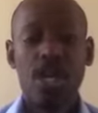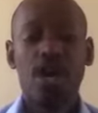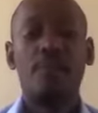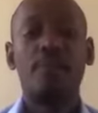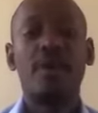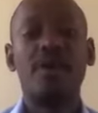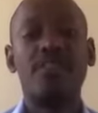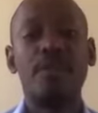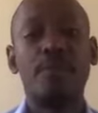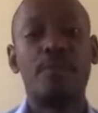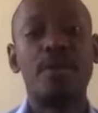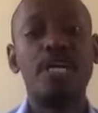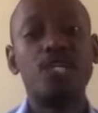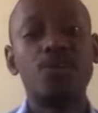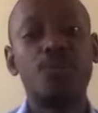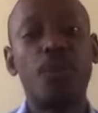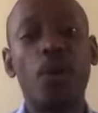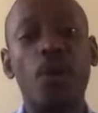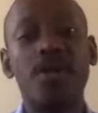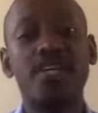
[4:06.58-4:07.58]
But the
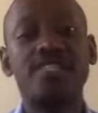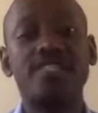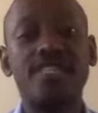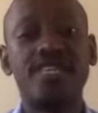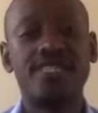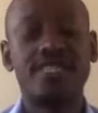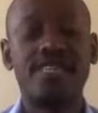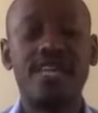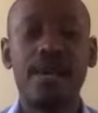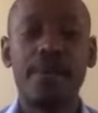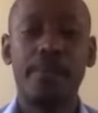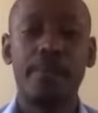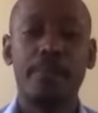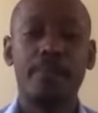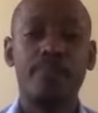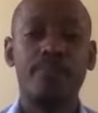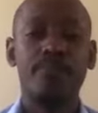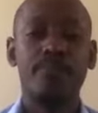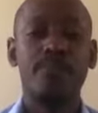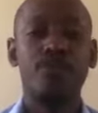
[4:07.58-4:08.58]
principle is the same.
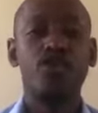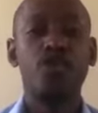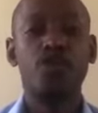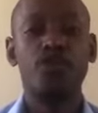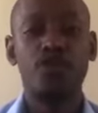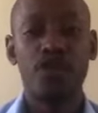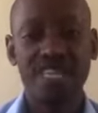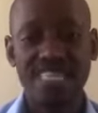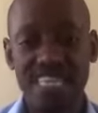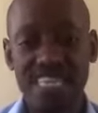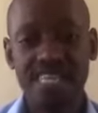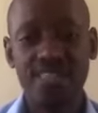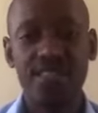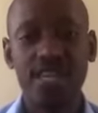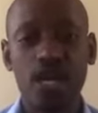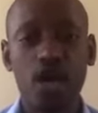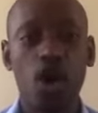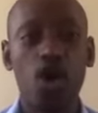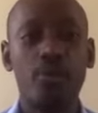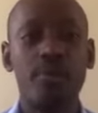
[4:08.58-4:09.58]
You're fattening
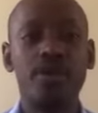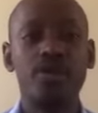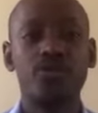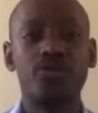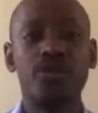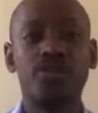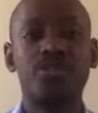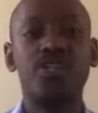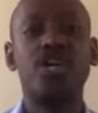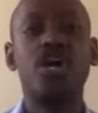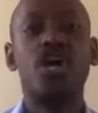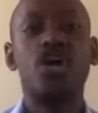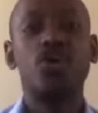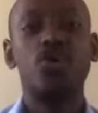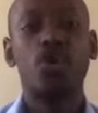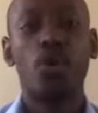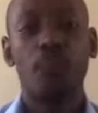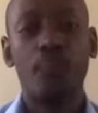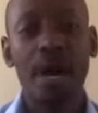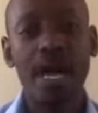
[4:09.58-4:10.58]
the cow, meaning that
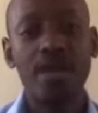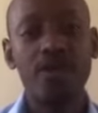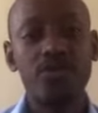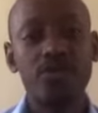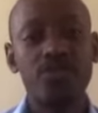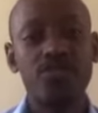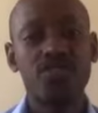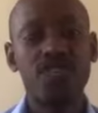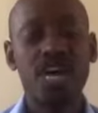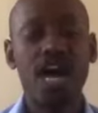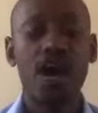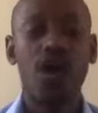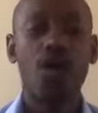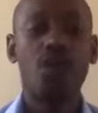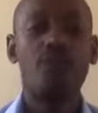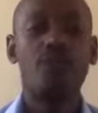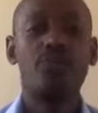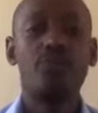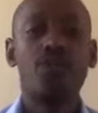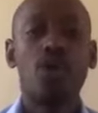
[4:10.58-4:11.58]
you're buying this
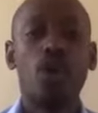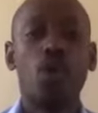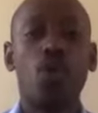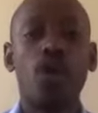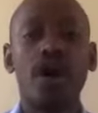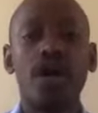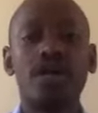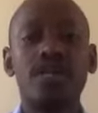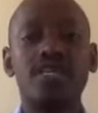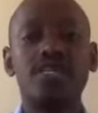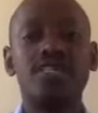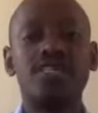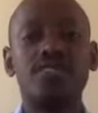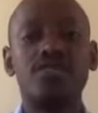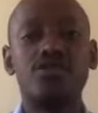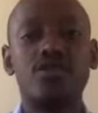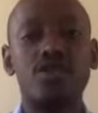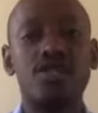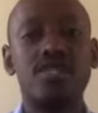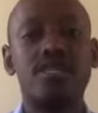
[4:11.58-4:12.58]
cow while it
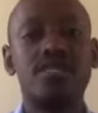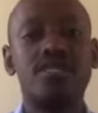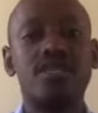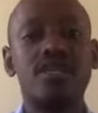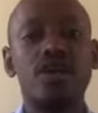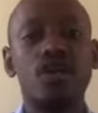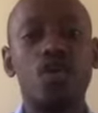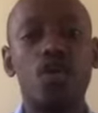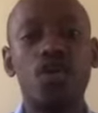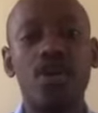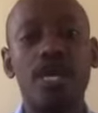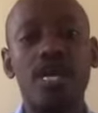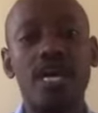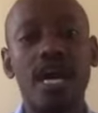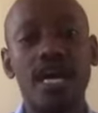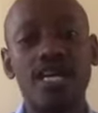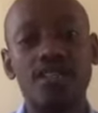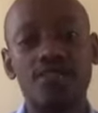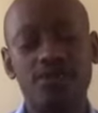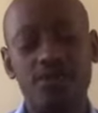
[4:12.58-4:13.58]
is not looking
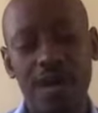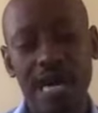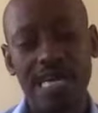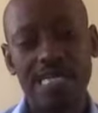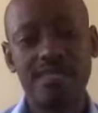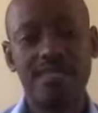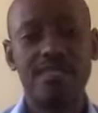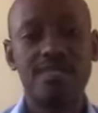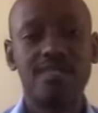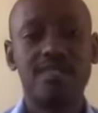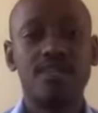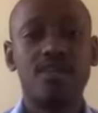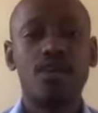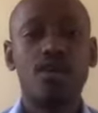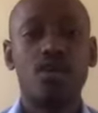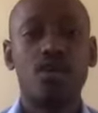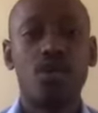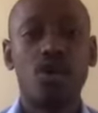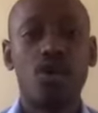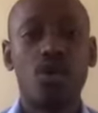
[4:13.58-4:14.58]
as fat,
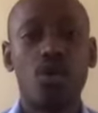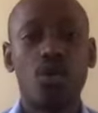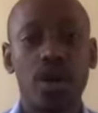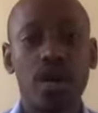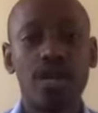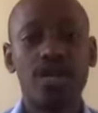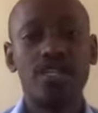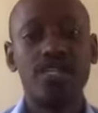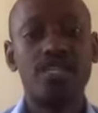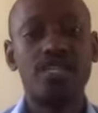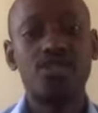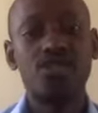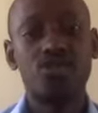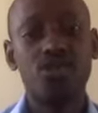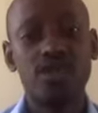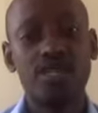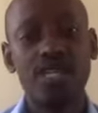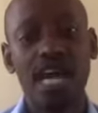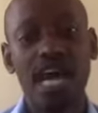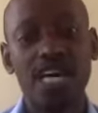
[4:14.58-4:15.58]
or while it is
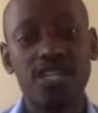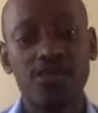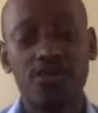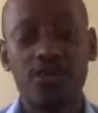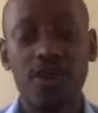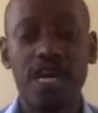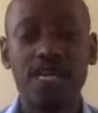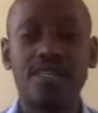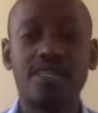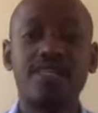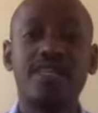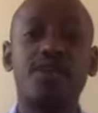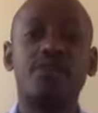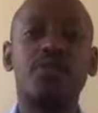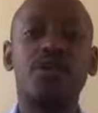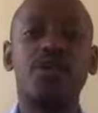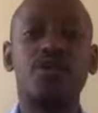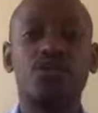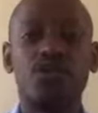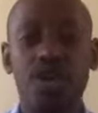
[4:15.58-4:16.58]
not as fat,
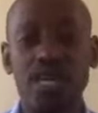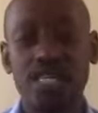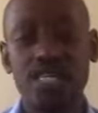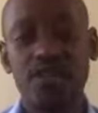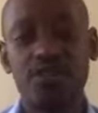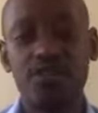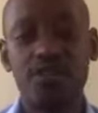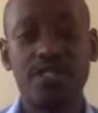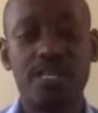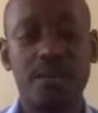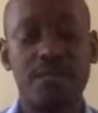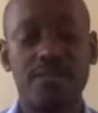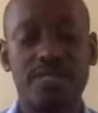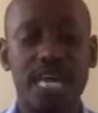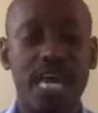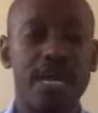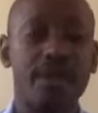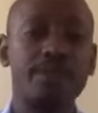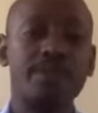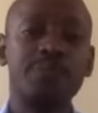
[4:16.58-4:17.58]
then graze it for some
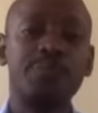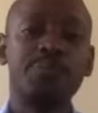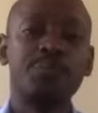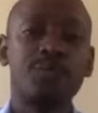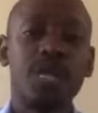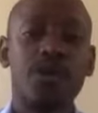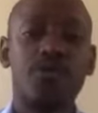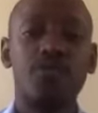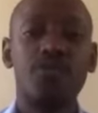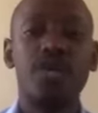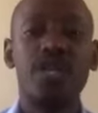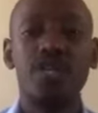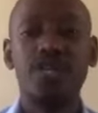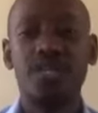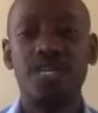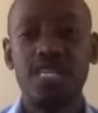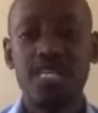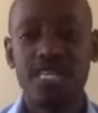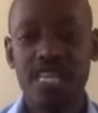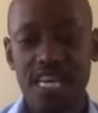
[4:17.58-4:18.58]
time, then
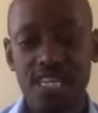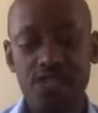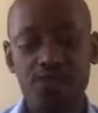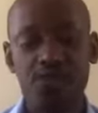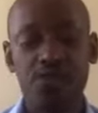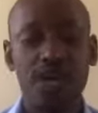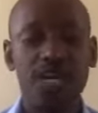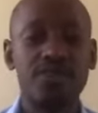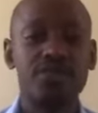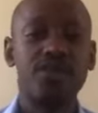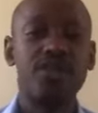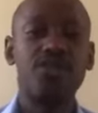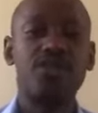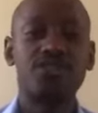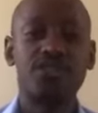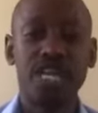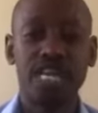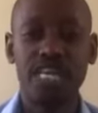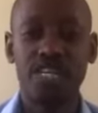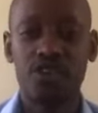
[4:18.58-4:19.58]
it gets fat, then you
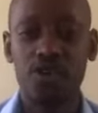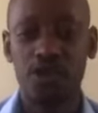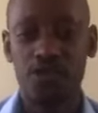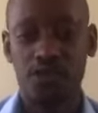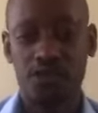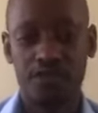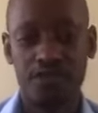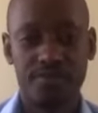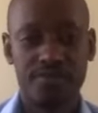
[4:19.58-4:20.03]
sell it off.